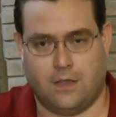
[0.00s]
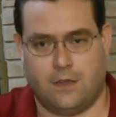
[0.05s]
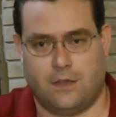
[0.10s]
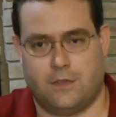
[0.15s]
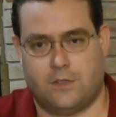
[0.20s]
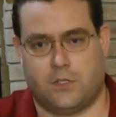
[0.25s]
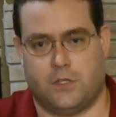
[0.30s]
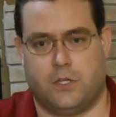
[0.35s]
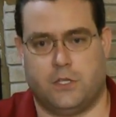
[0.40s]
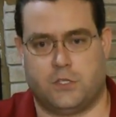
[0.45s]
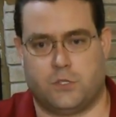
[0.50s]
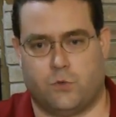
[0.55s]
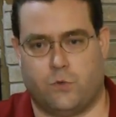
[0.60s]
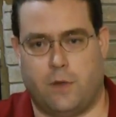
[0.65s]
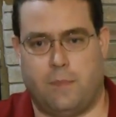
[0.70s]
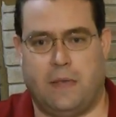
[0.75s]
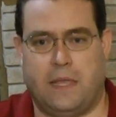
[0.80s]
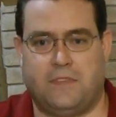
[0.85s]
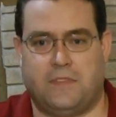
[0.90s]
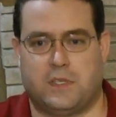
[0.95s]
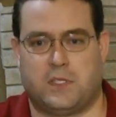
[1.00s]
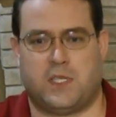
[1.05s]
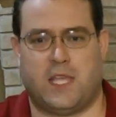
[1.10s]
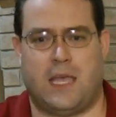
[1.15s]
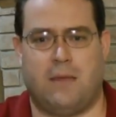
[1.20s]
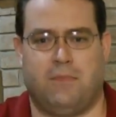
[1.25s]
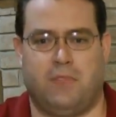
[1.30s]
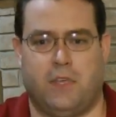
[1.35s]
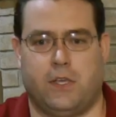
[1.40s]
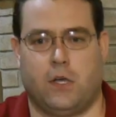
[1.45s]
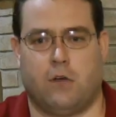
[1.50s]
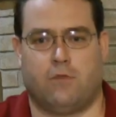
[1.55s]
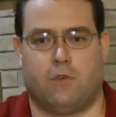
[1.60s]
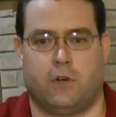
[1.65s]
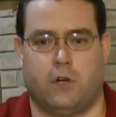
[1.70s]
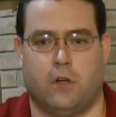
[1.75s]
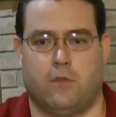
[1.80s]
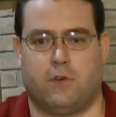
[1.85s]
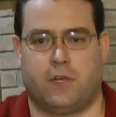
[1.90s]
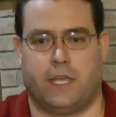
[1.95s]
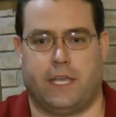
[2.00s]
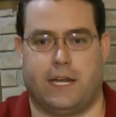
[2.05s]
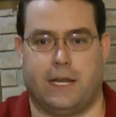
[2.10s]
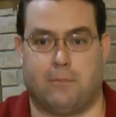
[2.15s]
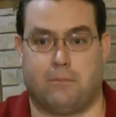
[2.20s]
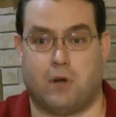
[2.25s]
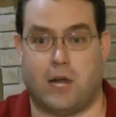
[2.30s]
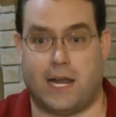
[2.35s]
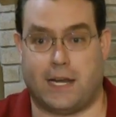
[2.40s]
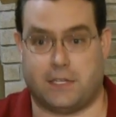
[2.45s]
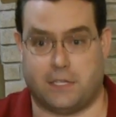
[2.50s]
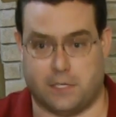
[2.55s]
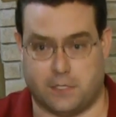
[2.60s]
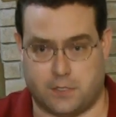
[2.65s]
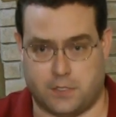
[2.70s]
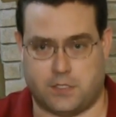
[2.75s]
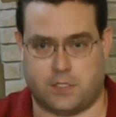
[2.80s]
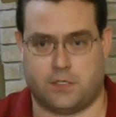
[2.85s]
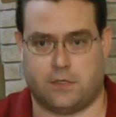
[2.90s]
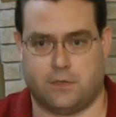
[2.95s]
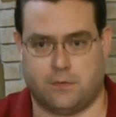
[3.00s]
So just repeat the same thing over and over again in practice.